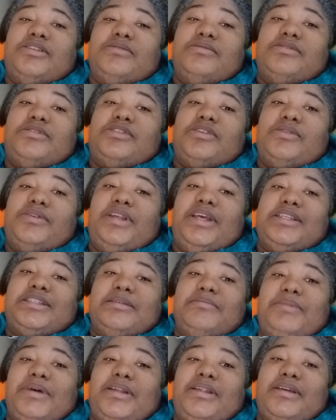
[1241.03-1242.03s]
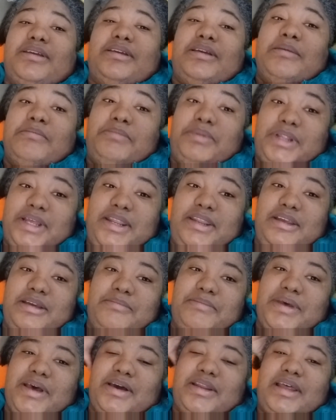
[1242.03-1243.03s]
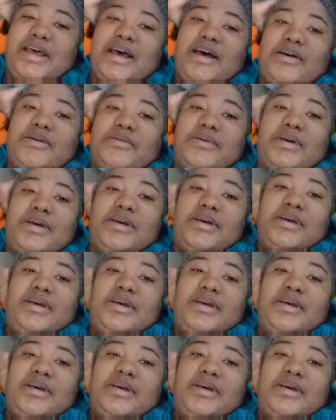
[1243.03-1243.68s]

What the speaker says: Tony Isabella complaining about